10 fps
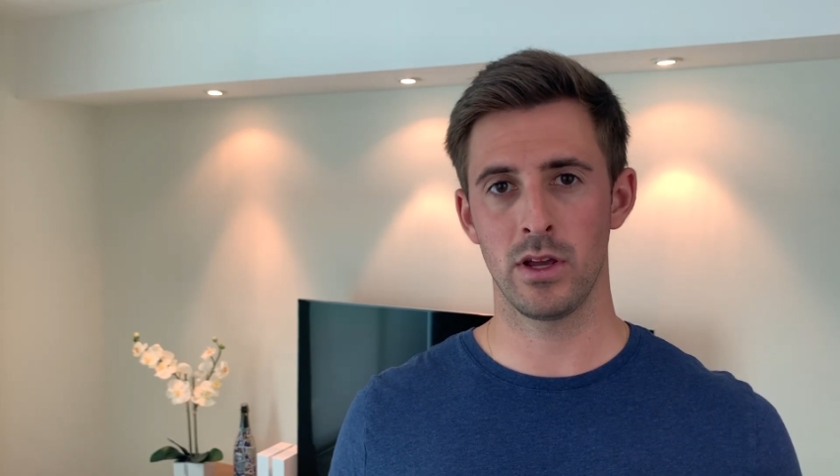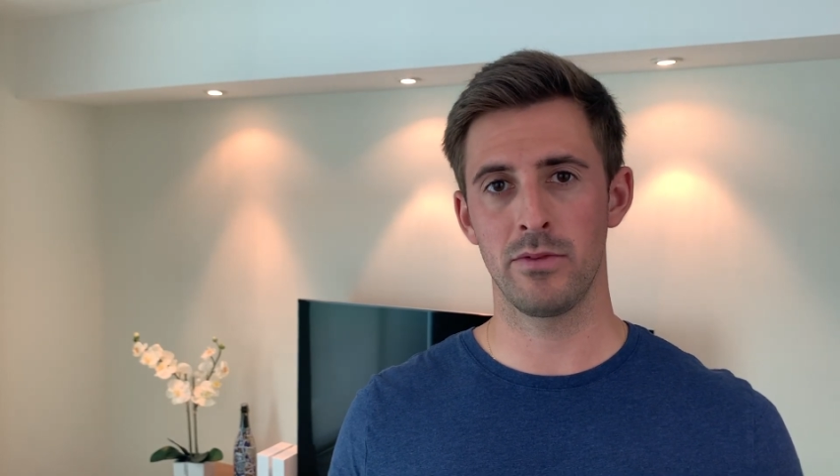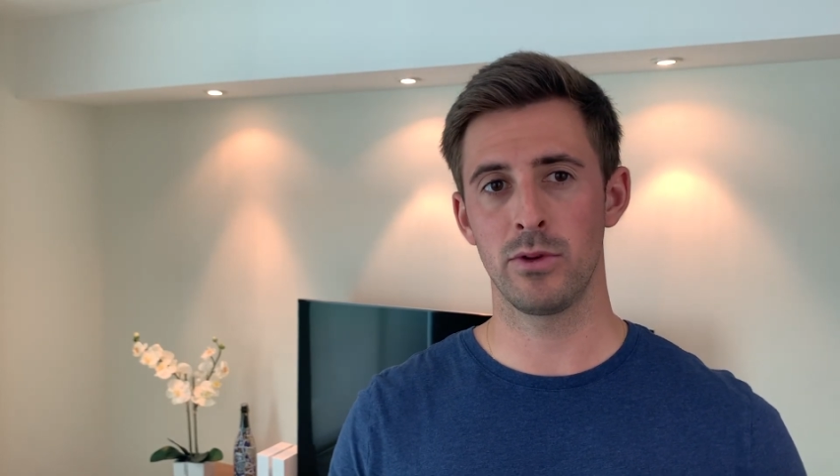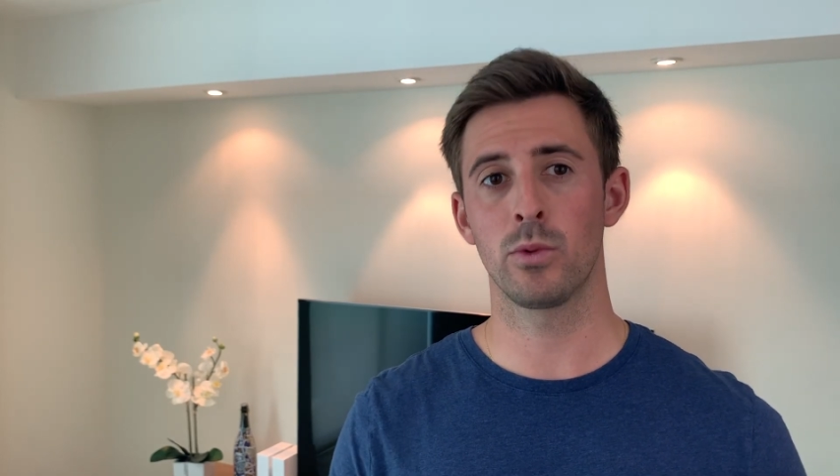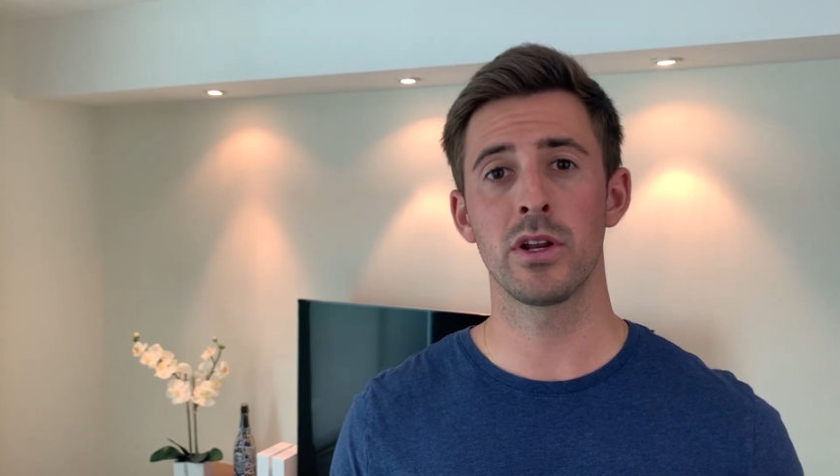
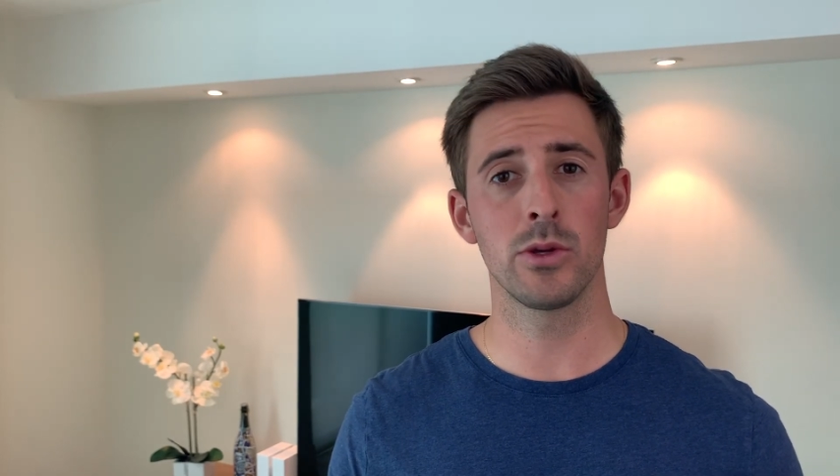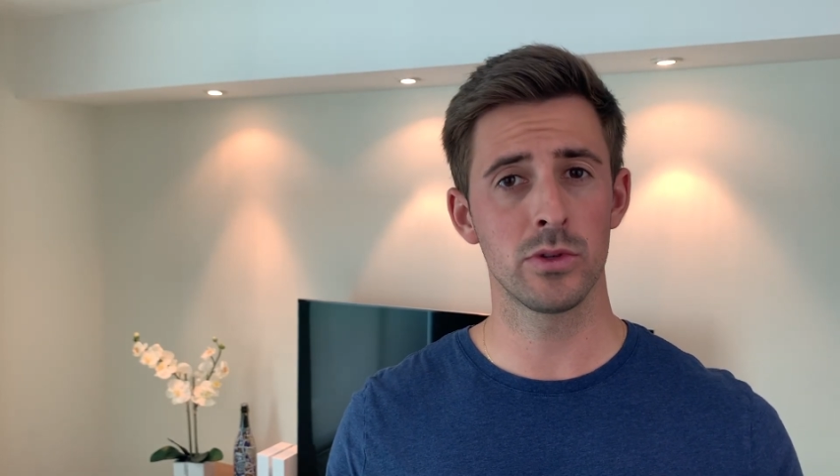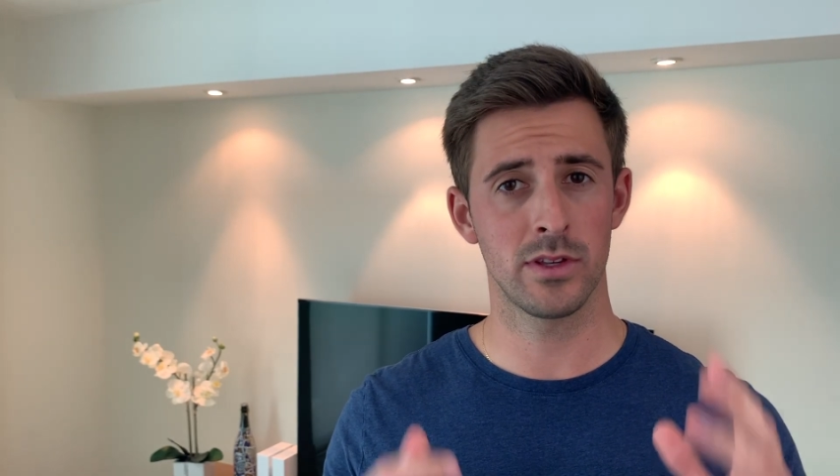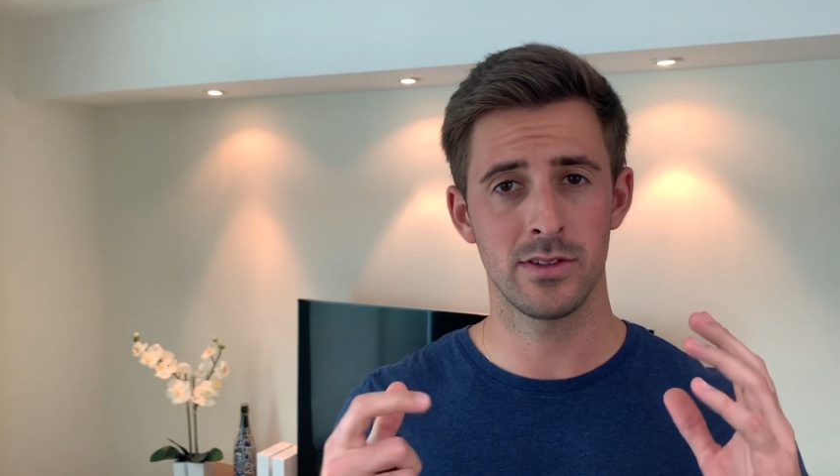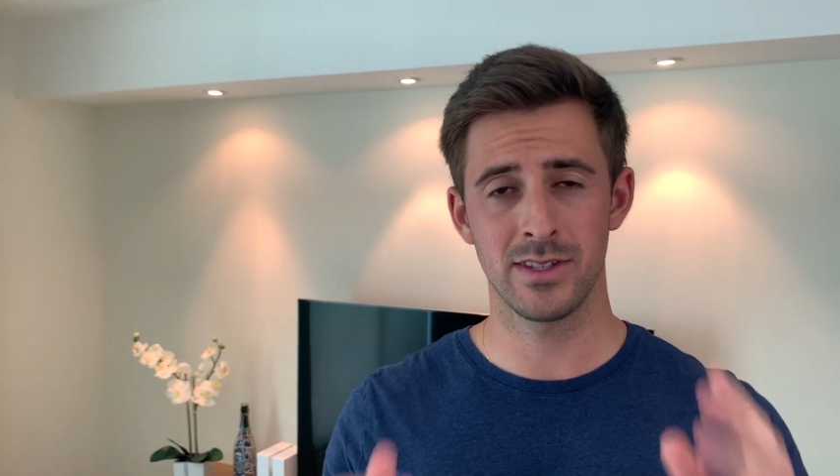if you want to
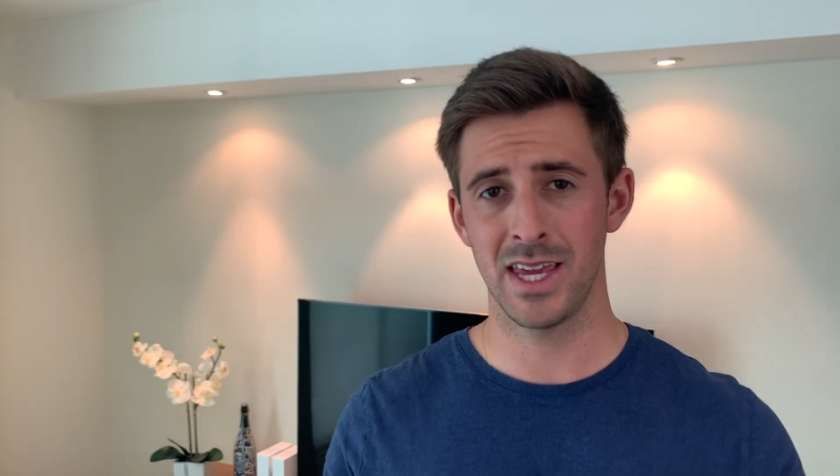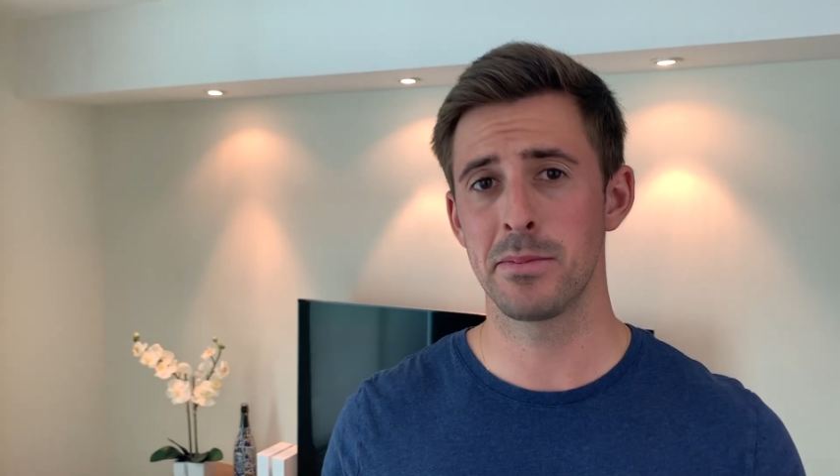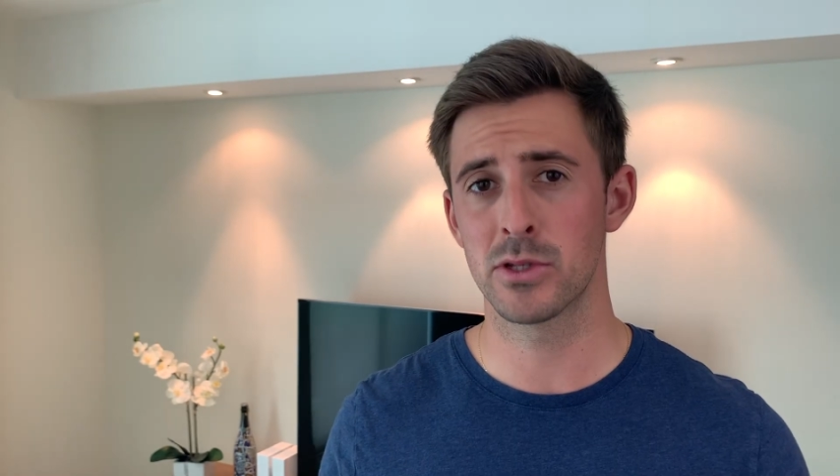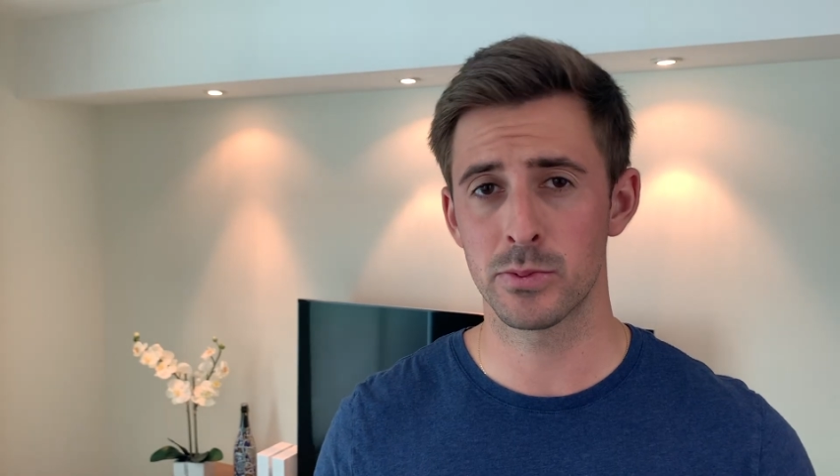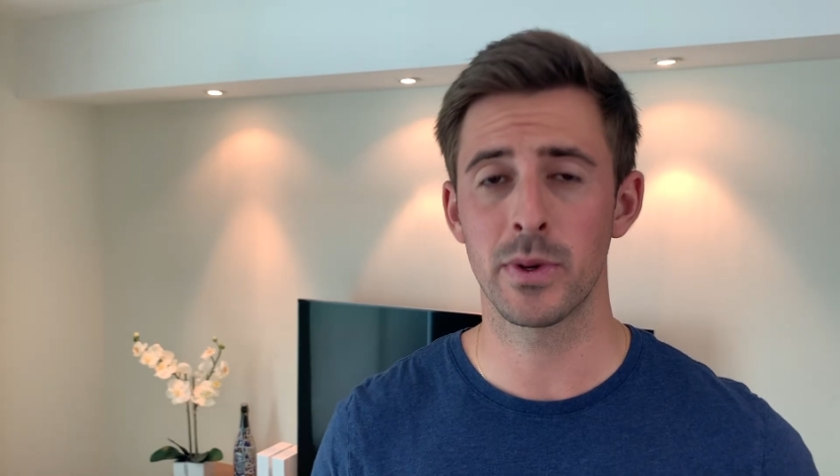use the
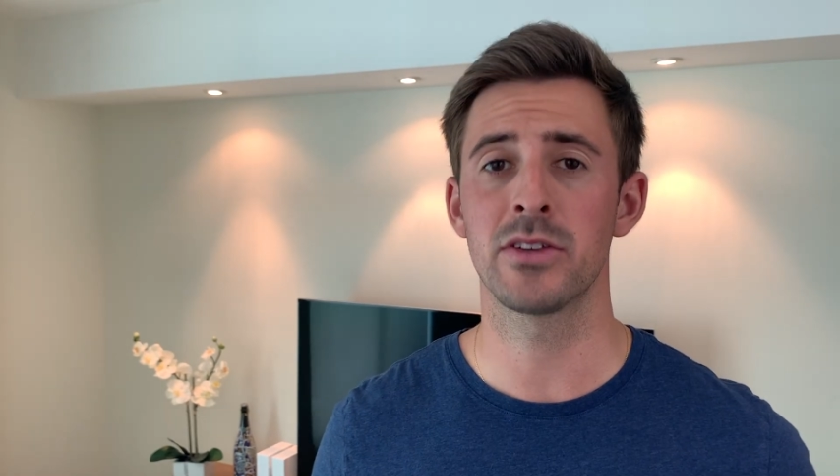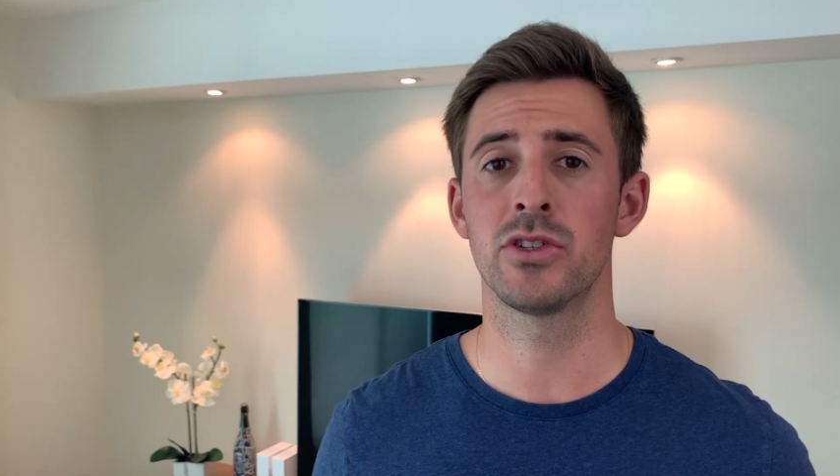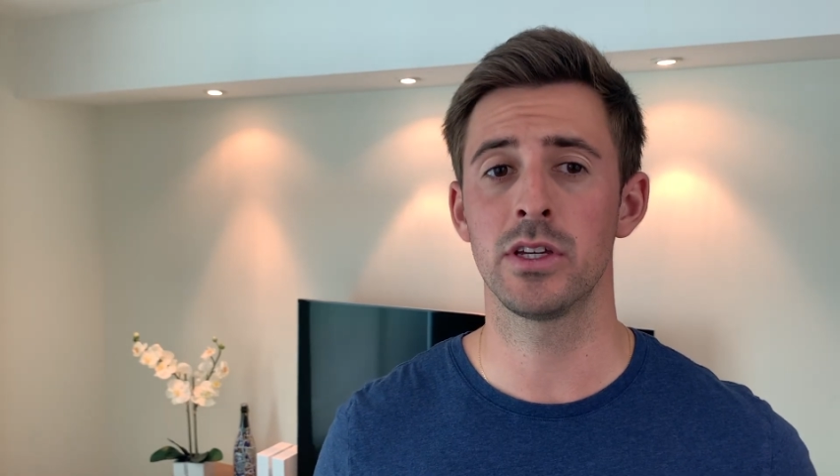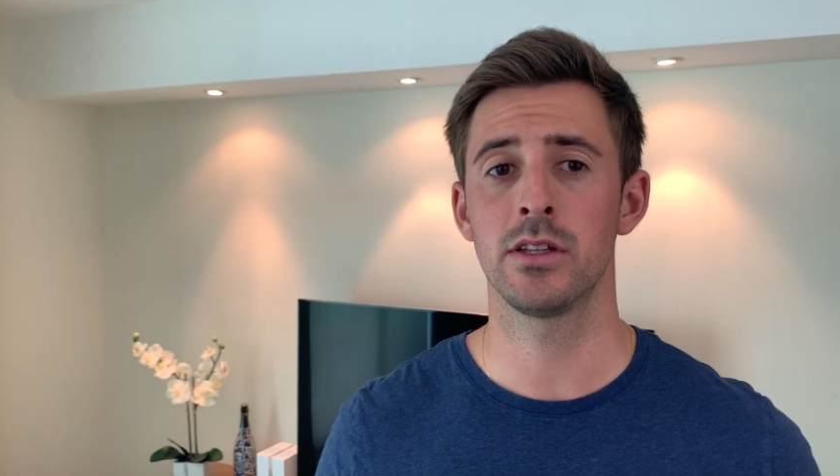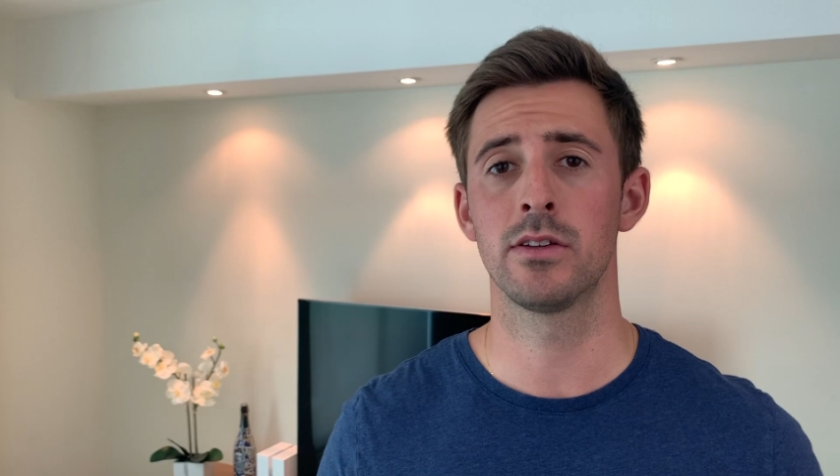same
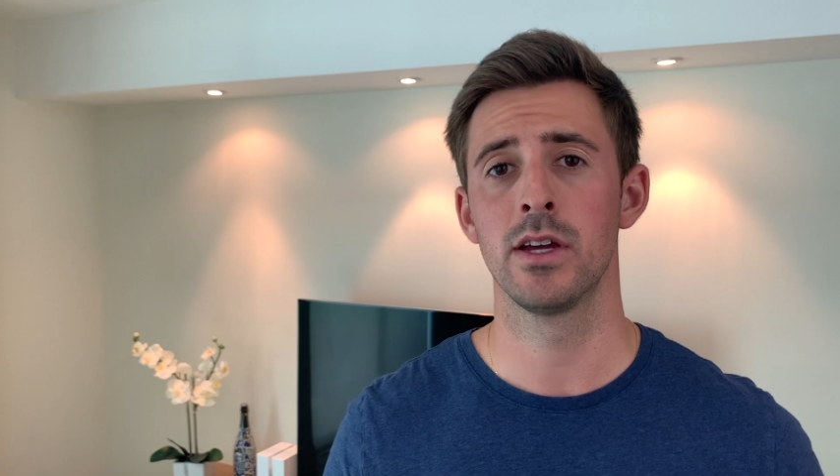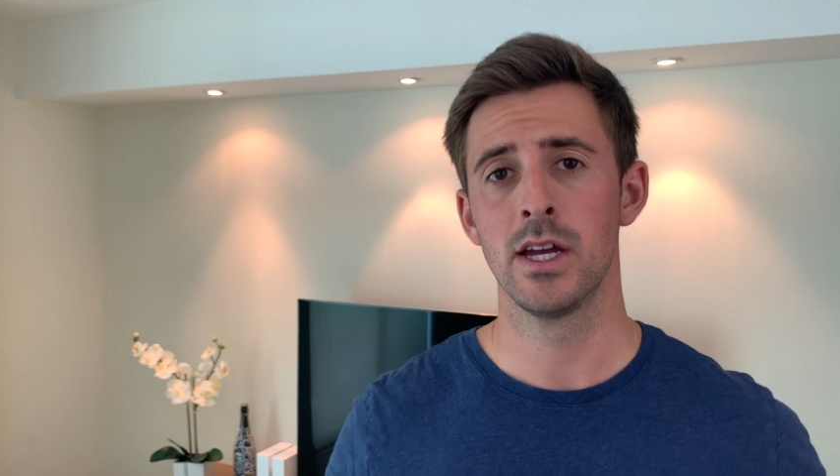spreadsheet,